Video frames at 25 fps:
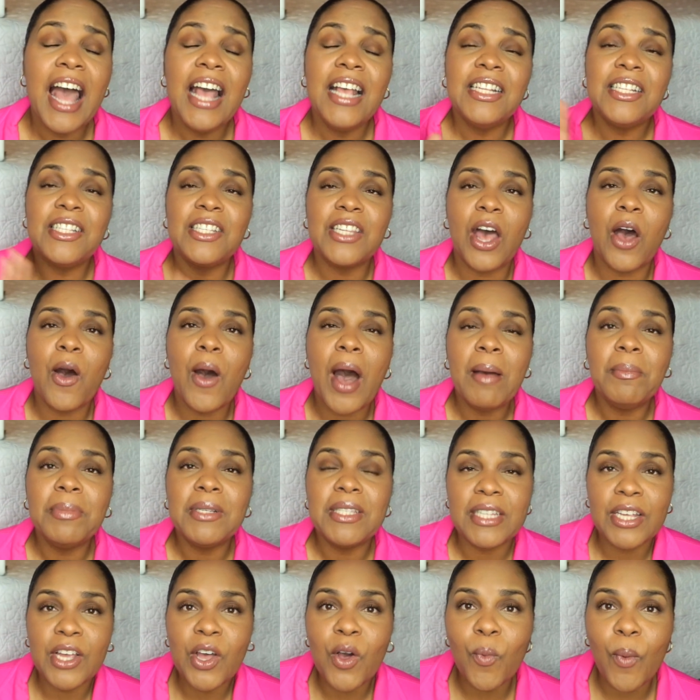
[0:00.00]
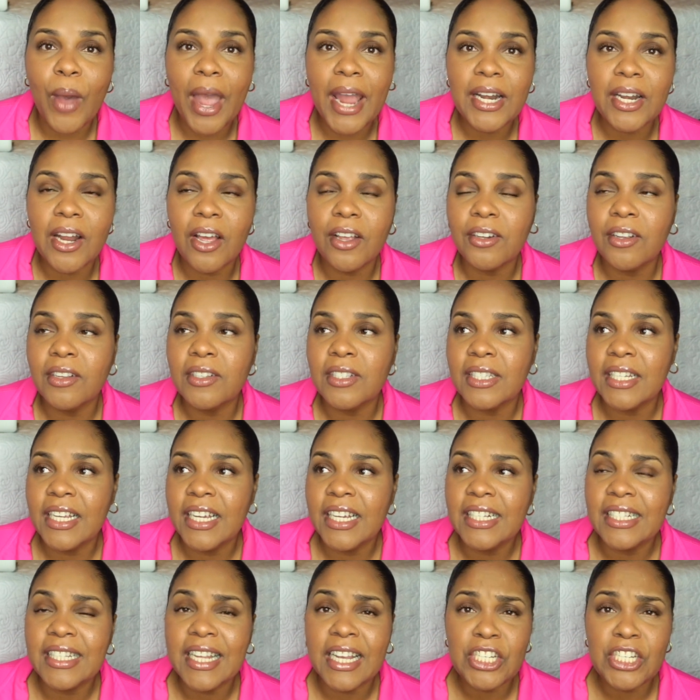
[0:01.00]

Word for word: So I'm still waiting on those things.